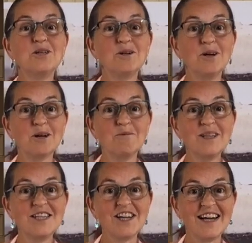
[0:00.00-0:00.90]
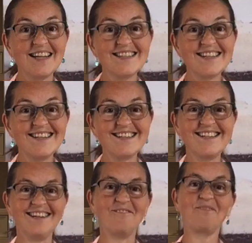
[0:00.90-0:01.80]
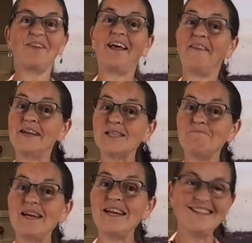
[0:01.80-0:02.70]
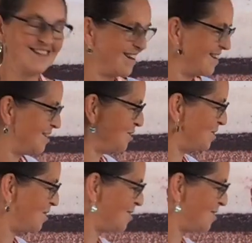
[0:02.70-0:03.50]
Cook with Janie's Kitchen. That's me, Janie Turner,